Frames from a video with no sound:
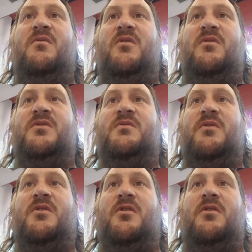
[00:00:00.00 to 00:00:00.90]
What else we
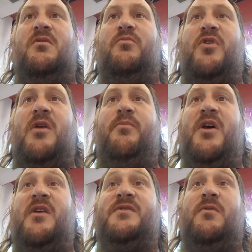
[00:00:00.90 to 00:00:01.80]
got? Brad
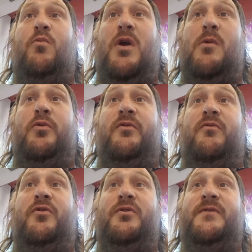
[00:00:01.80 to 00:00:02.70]
Patterson, where will the
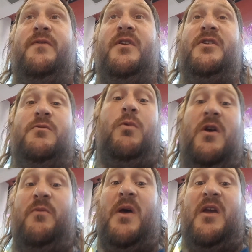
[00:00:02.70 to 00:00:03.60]
Roos finish?
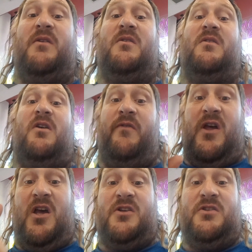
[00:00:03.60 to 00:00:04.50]
Well, mate, I've
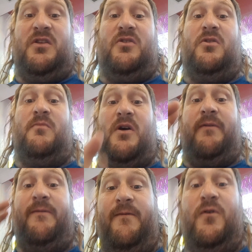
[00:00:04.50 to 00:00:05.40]
actually got my
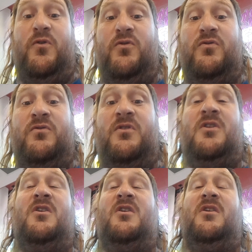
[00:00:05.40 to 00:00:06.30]
full
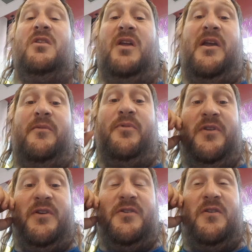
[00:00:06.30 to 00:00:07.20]
ladder
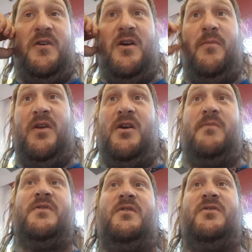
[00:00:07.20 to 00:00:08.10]
prediction coming
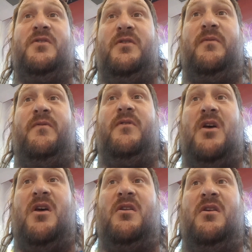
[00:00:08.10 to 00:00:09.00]
up, so tune in for
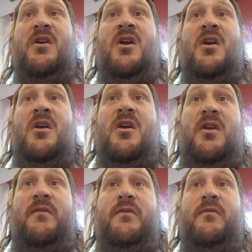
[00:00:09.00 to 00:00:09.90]
that.
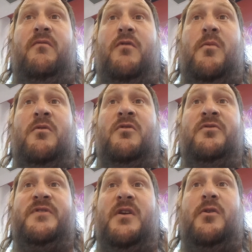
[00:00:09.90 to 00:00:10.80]
Ethan Romerall
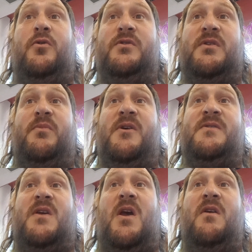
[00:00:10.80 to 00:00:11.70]
said, who's the
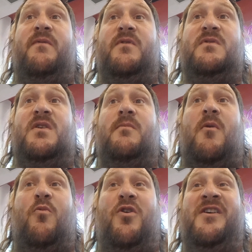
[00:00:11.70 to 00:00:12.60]
best AFL team
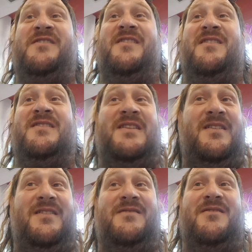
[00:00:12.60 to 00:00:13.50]
and why is it the
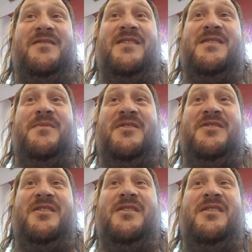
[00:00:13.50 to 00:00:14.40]
Sydney Swans? That's a bit
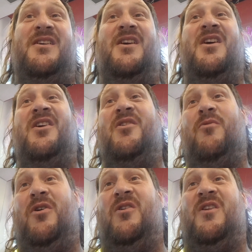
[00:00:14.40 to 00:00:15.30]
cheeky.
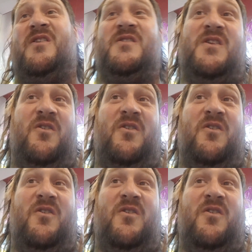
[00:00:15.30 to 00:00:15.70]
Well, like I said